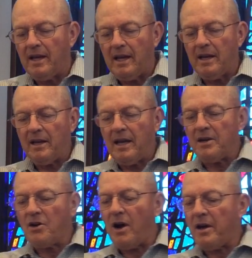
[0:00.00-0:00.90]

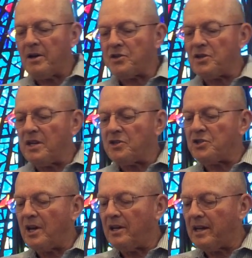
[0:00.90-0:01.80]
And God is
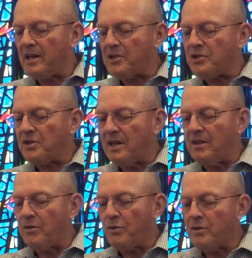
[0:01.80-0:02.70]
telling us
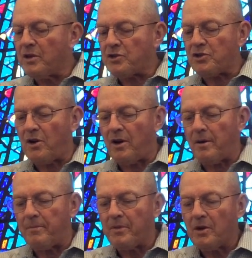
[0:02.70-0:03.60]
through this
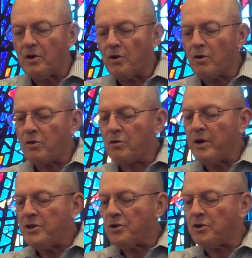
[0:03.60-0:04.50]
psalm, earth
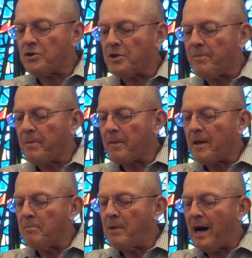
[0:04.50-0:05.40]
creatures,
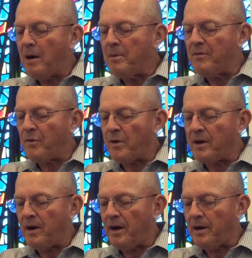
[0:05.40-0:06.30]
bow before
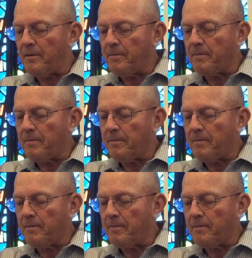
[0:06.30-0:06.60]
God.